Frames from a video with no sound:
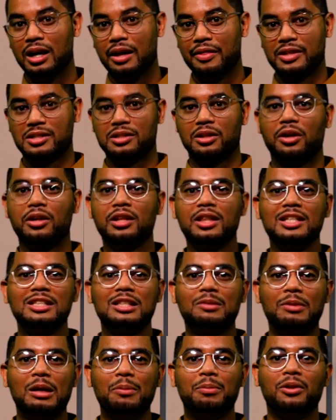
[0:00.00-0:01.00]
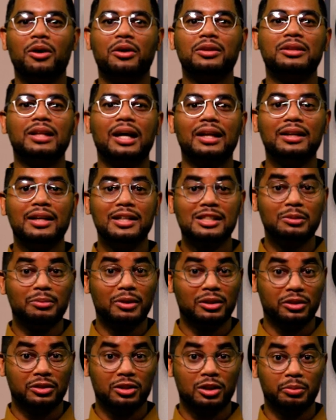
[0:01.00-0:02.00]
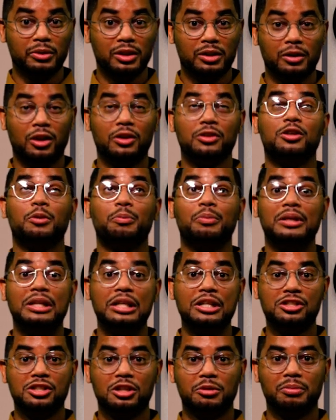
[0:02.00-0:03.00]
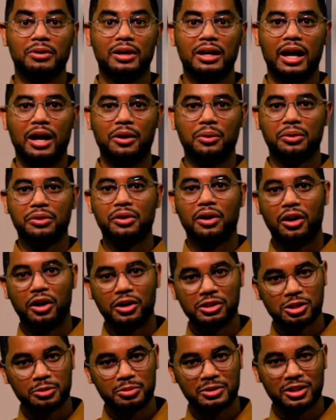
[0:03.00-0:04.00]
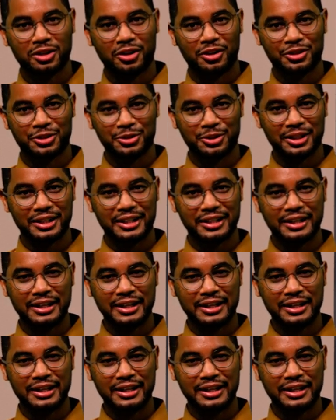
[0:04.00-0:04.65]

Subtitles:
there's a lot of things that people aren't telling us about entrepreneurship and all the hardships there are to it.